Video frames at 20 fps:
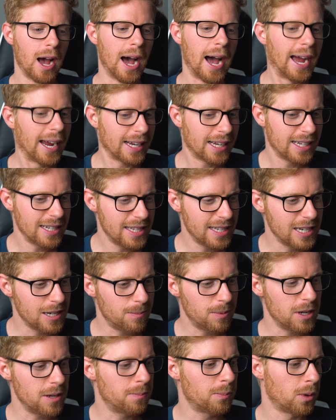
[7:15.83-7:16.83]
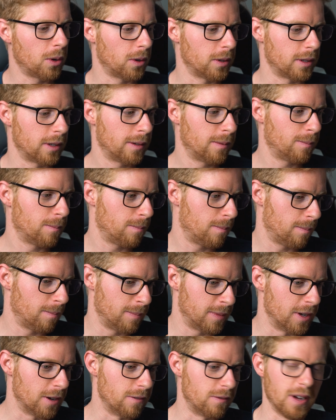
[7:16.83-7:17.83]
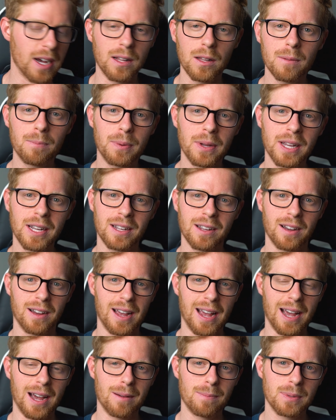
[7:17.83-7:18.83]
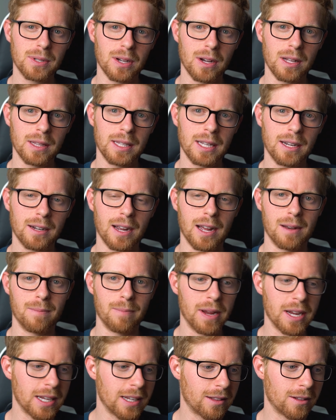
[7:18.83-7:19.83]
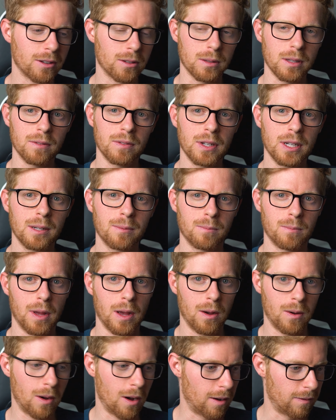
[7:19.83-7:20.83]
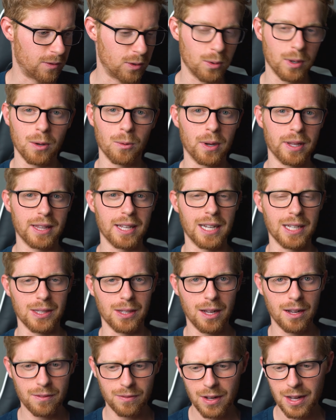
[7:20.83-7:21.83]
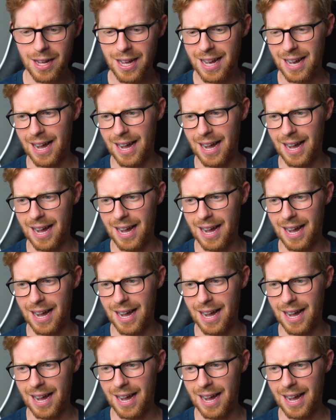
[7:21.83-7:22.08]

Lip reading: I can see people developing apps on there and making their living off doing what they love.